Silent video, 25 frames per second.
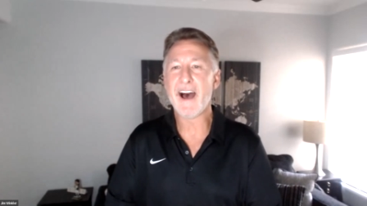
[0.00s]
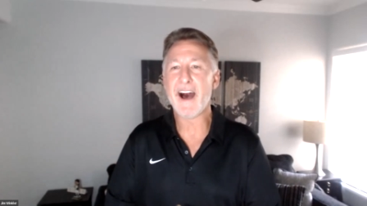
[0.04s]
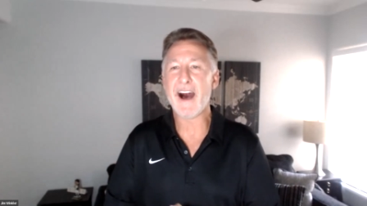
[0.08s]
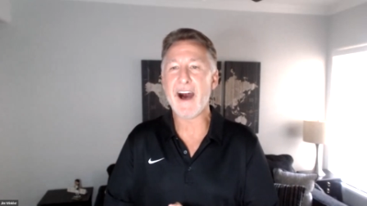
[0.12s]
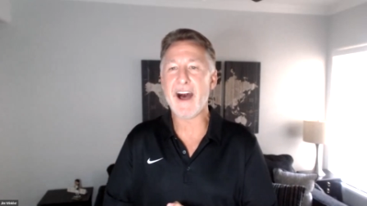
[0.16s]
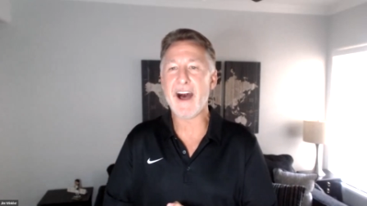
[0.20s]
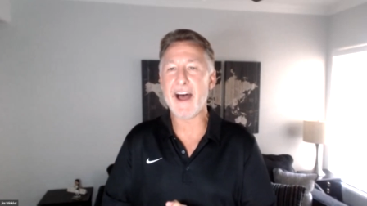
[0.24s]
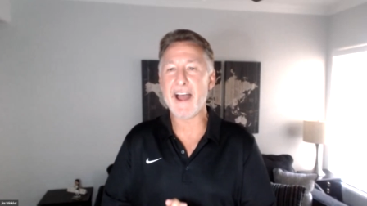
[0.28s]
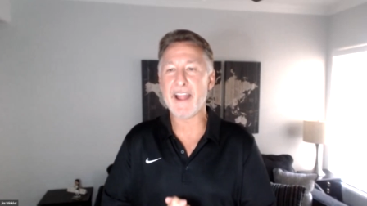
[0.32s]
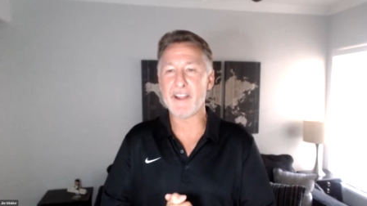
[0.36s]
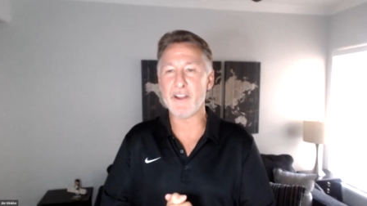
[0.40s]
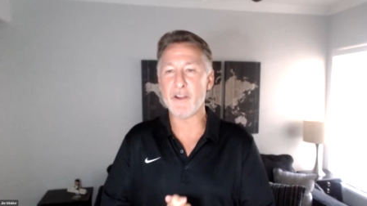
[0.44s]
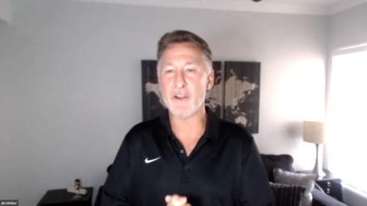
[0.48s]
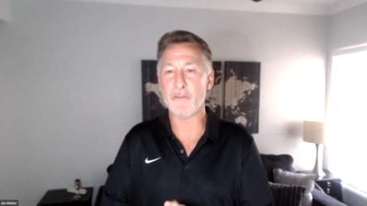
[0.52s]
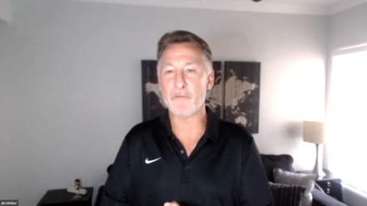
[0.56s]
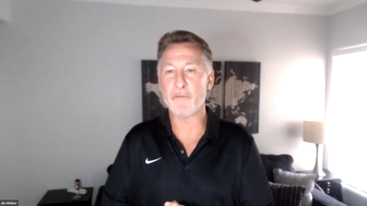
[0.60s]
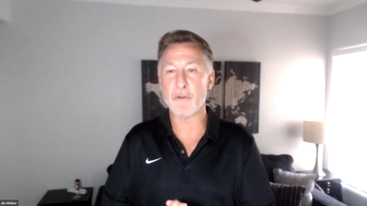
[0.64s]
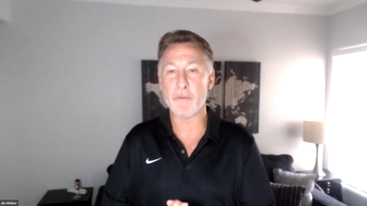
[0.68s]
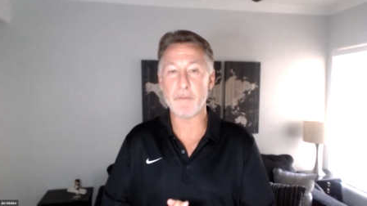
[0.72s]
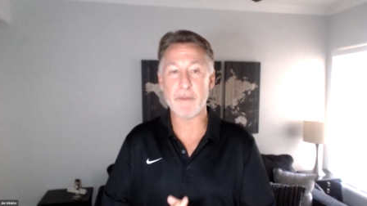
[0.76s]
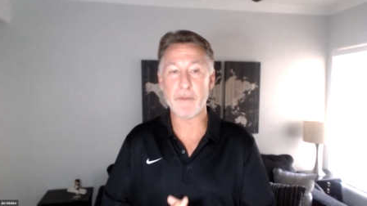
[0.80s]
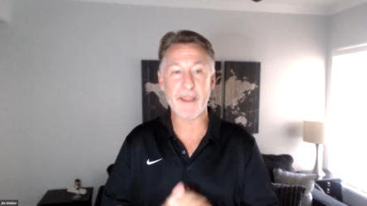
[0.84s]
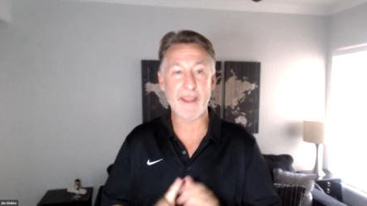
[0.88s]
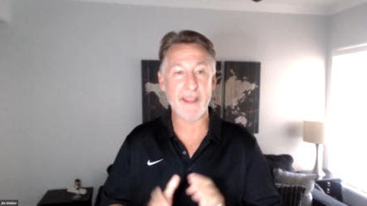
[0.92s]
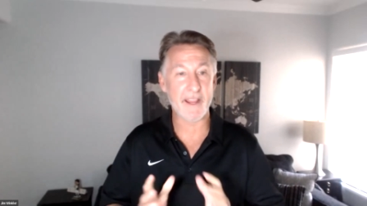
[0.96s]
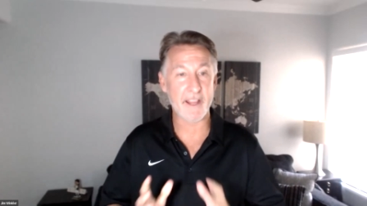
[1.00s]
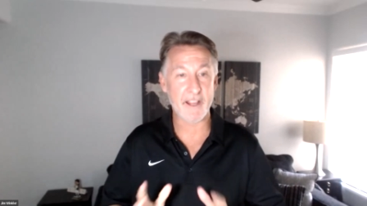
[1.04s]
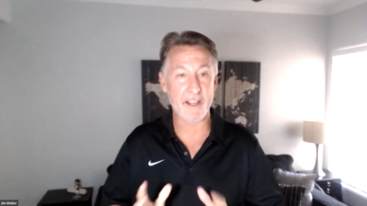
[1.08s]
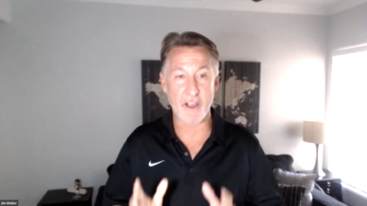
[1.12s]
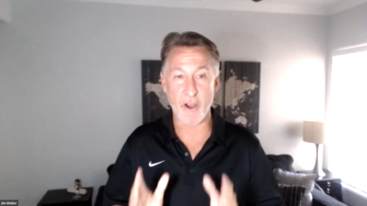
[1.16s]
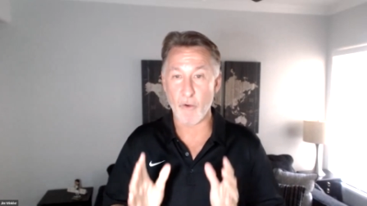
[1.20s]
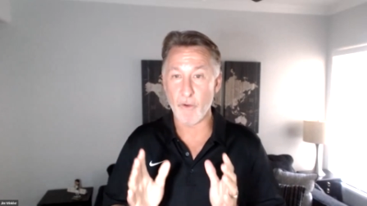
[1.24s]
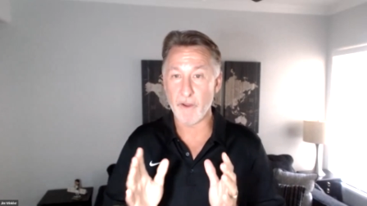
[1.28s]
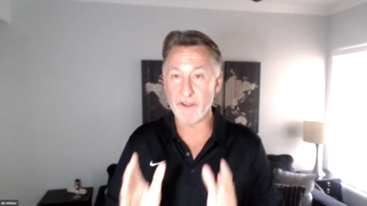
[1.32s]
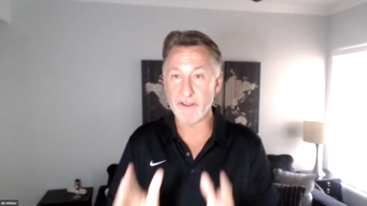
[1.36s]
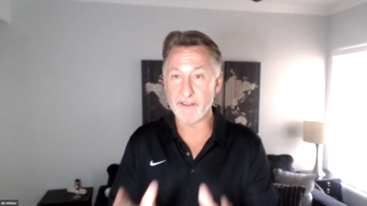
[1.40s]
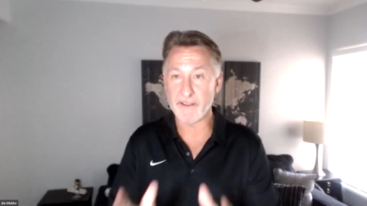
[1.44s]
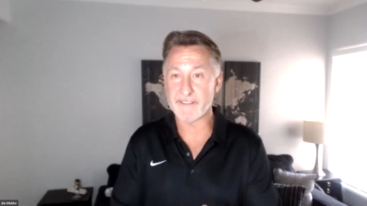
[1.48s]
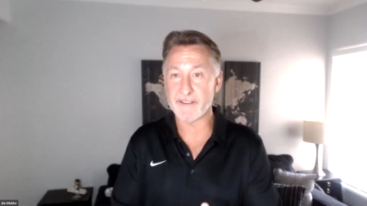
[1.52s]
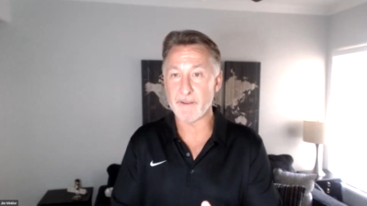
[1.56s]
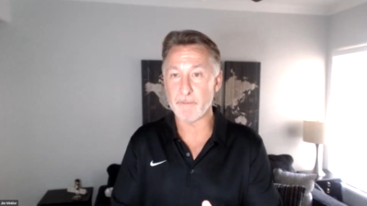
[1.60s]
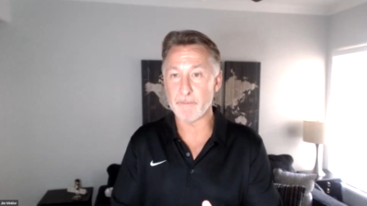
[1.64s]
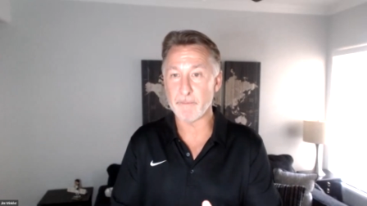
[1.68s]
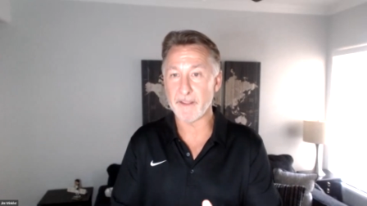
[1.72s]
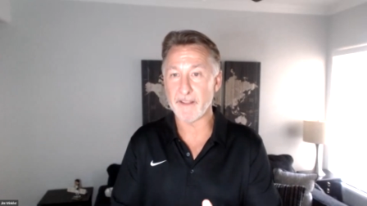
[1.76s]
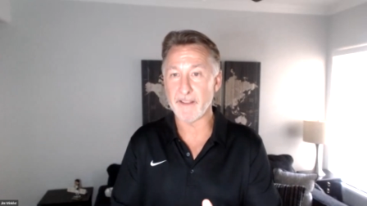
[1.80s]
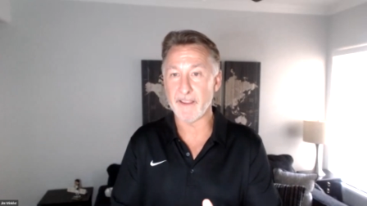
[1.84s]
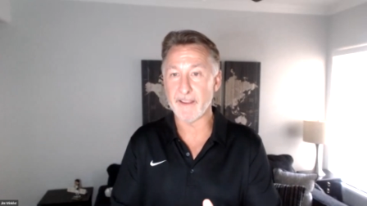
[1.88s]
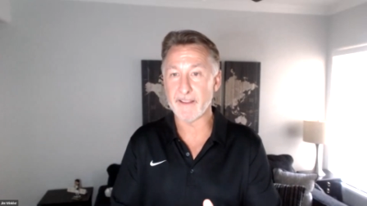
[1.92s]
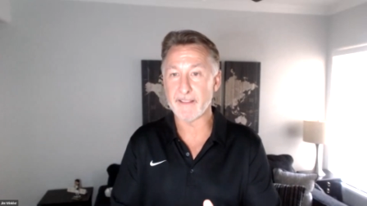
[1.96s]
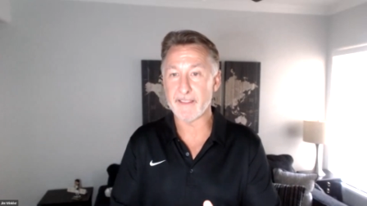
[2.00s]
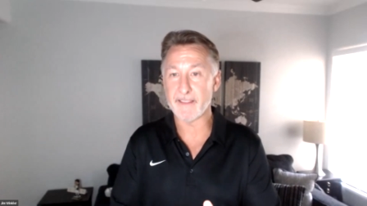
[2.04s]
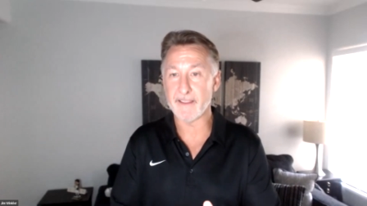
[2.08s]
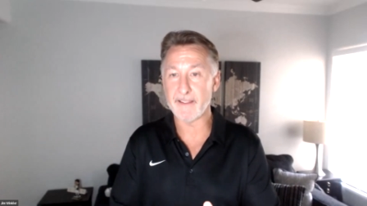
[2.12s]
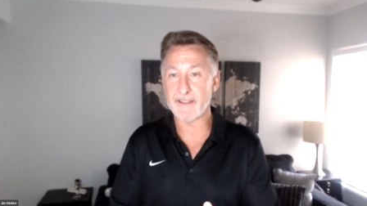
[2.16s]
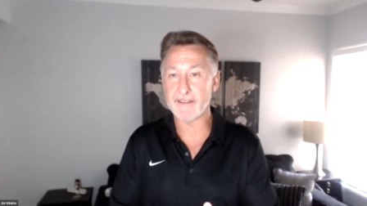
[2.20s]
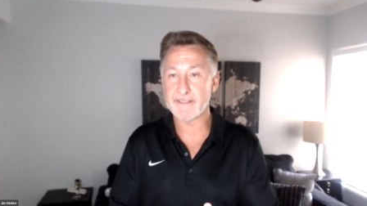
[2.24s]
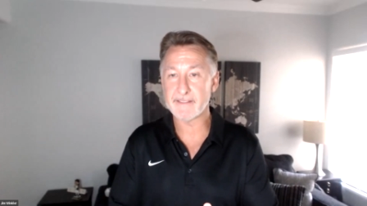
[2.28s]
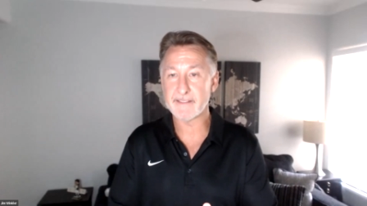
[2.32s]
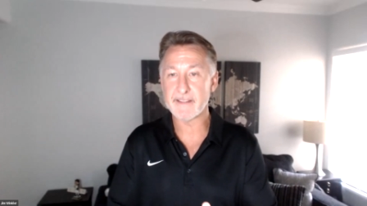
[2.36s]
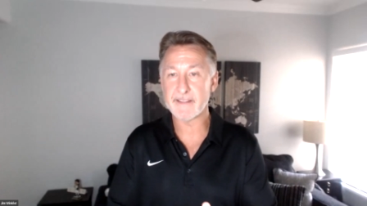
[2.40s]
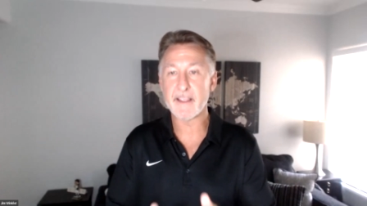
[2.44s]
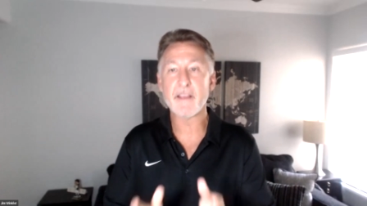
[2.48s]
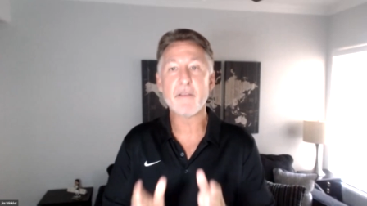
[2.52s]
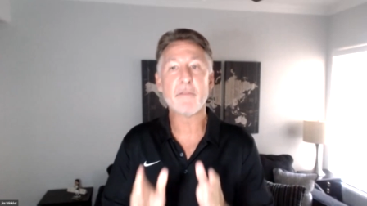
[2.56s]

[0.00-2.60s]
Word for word: I mm-hmm. know for me, going to something like this,